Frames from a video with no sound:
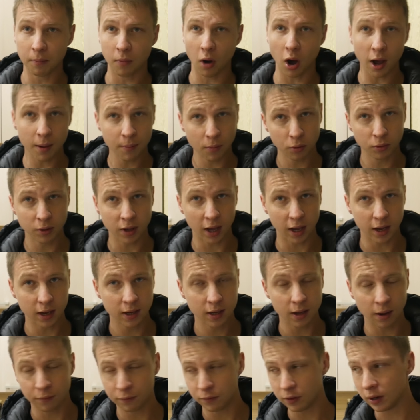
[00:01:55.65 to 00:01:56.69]
I'm okay,
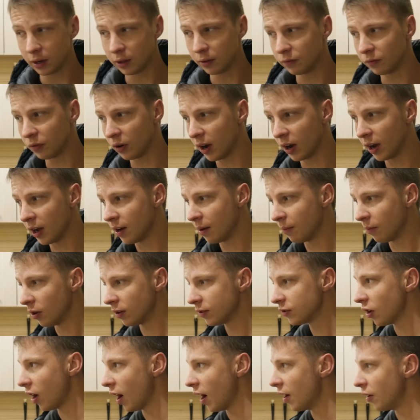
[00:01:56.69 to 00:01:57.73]
I'm feeling fine, I'm not
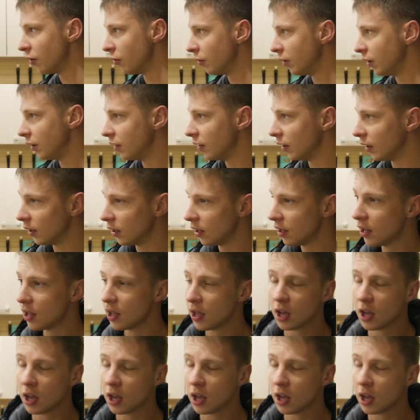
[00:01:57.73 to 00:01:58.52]
tired or anything.